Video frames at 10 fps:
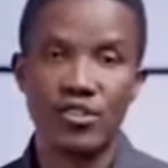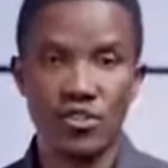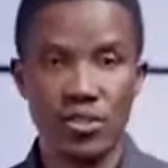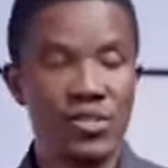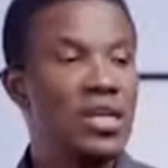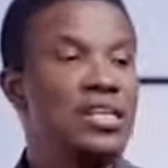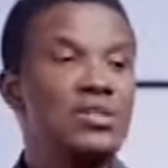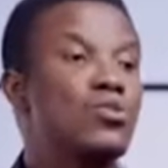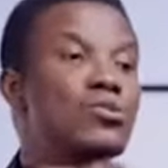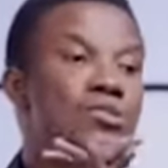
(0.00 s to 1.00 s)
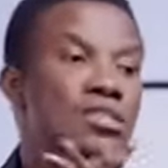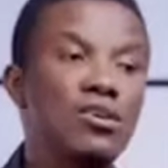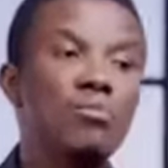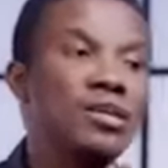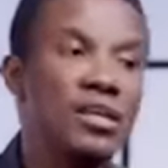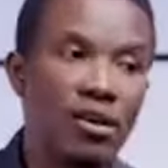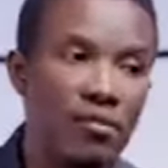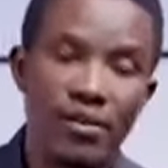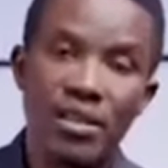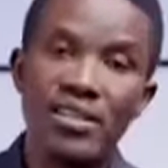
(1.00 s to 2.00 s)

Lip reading: Jesus, it will still not be enough.